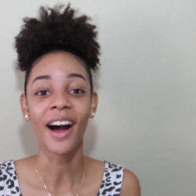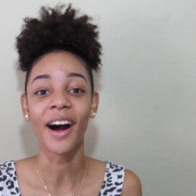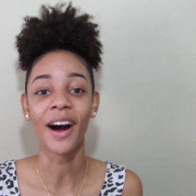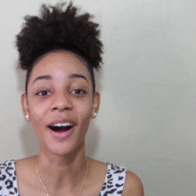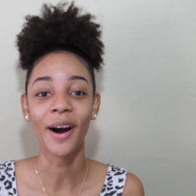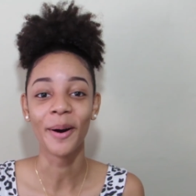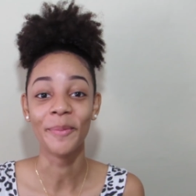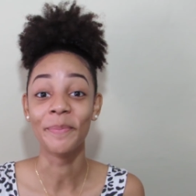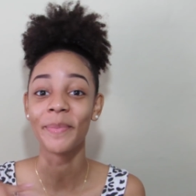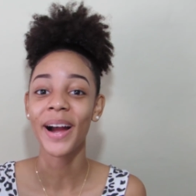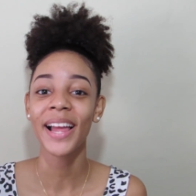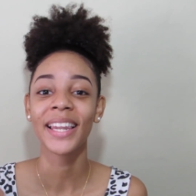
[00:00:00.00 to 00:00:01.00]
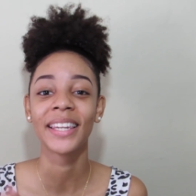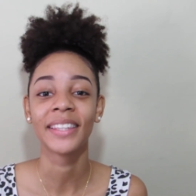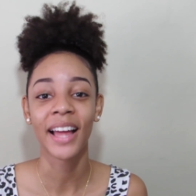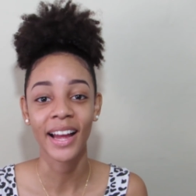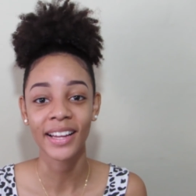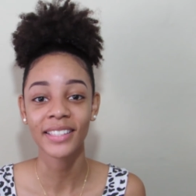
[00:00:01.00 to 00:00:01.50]
my
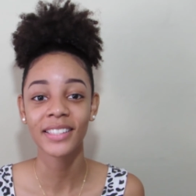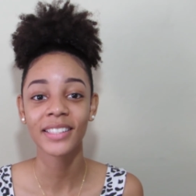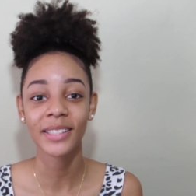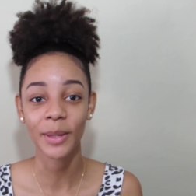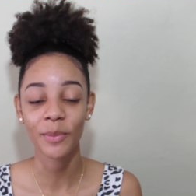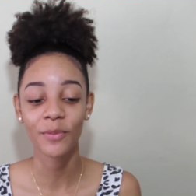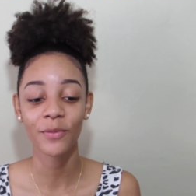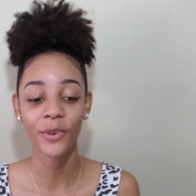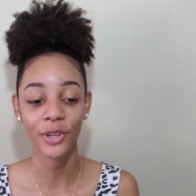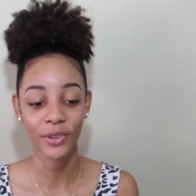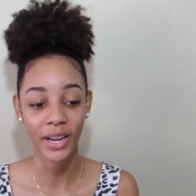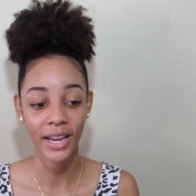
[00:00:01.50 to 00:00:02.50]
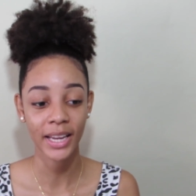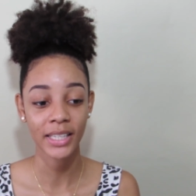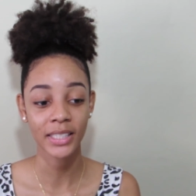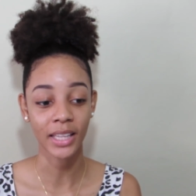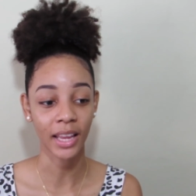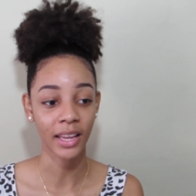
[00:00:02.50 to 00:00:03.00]
last tip for you
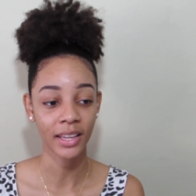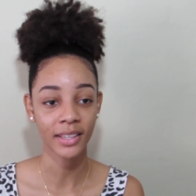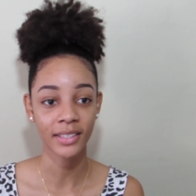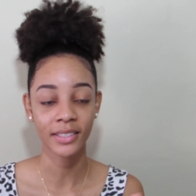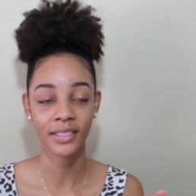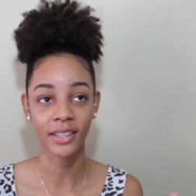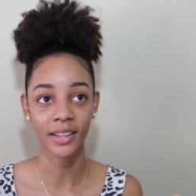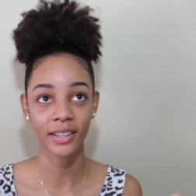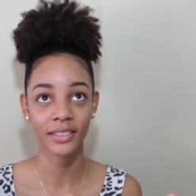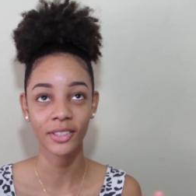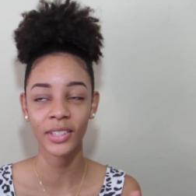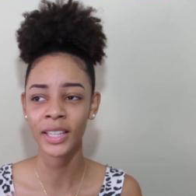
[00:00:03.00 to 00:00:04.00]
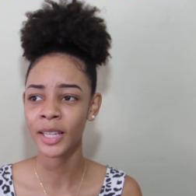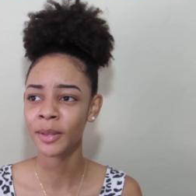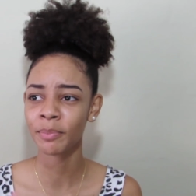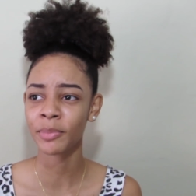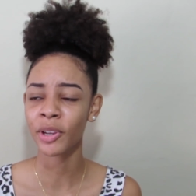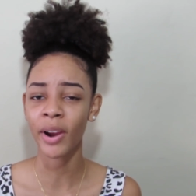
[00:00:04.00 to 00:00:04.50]
guys is to keep
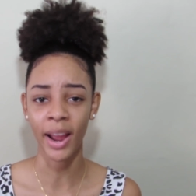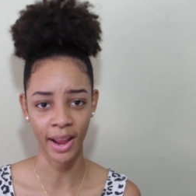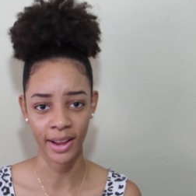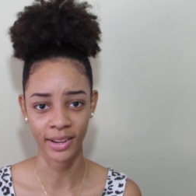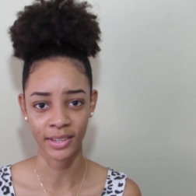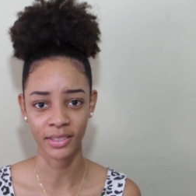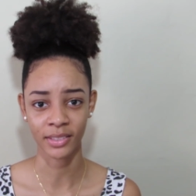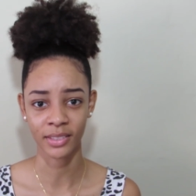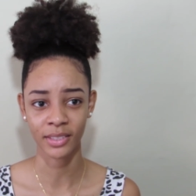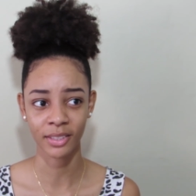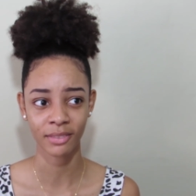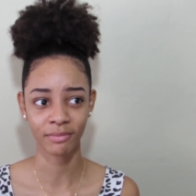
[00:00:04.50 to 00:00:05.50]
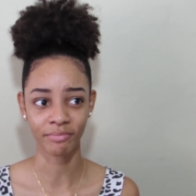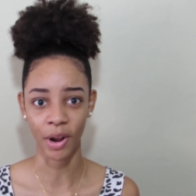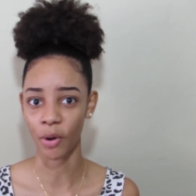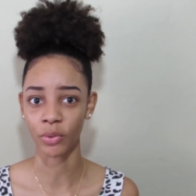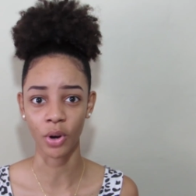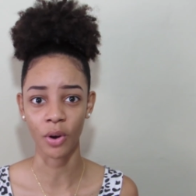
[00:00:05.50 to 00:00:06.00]
your hands
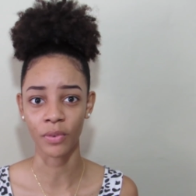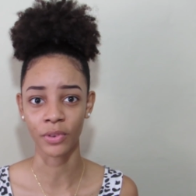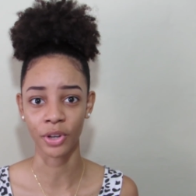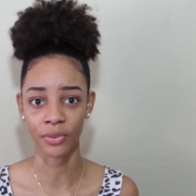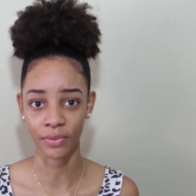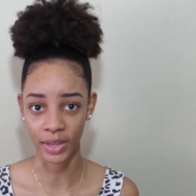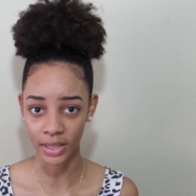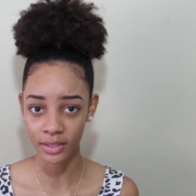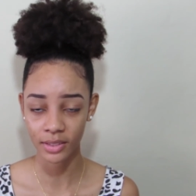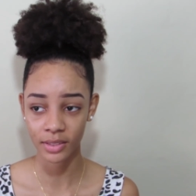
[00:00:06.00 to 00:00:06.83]
out of your face,